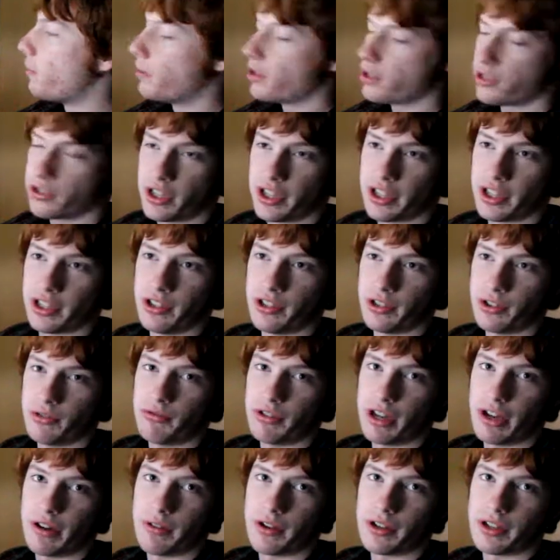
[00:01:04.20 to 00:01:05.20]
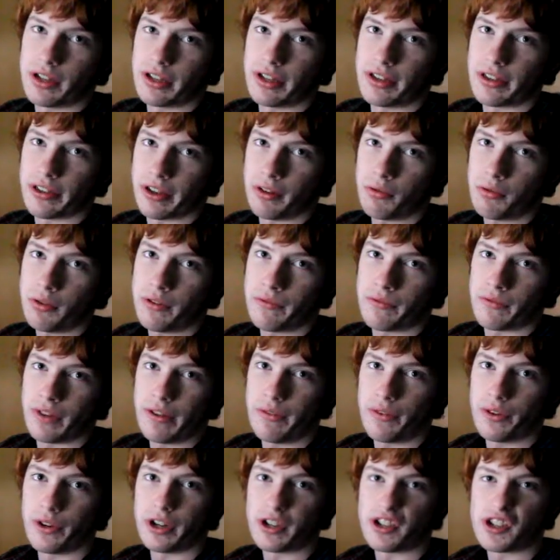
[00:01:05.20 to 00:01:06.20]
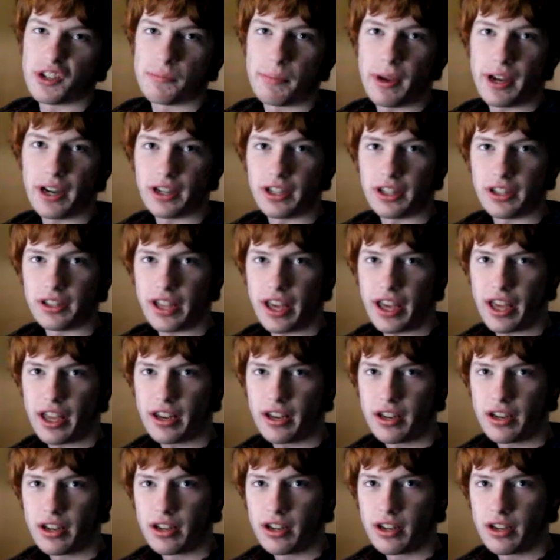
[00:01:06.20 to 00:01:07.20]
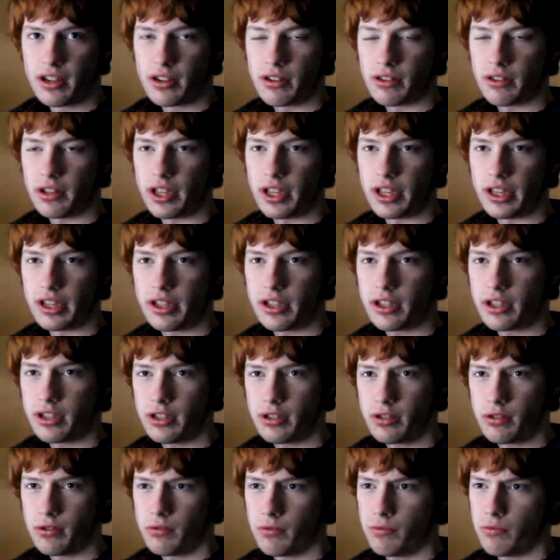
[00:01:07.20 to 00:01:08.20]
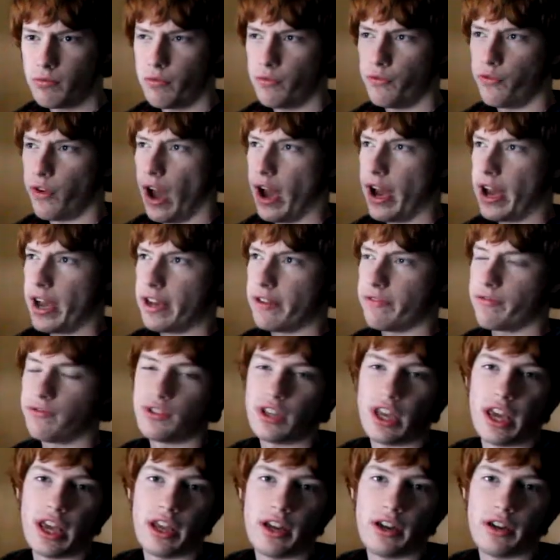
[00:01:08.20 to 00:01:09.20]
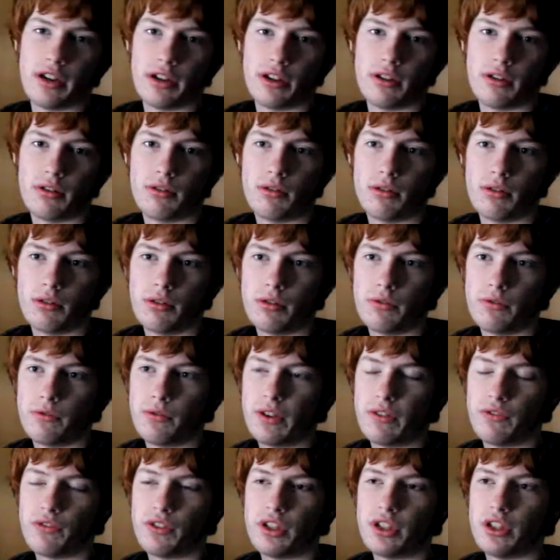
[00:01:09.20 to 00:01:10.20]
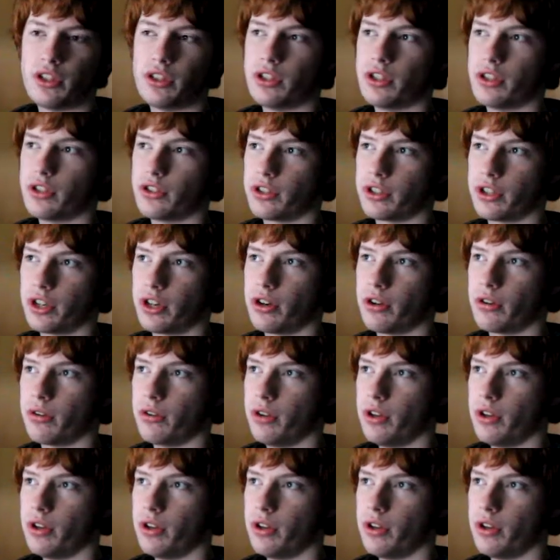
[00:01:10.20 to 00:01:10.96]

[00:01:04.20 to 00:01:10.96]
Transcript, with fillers: much they can do nowadays, I would have never expected that. Like, five, ten, fifteen years ago,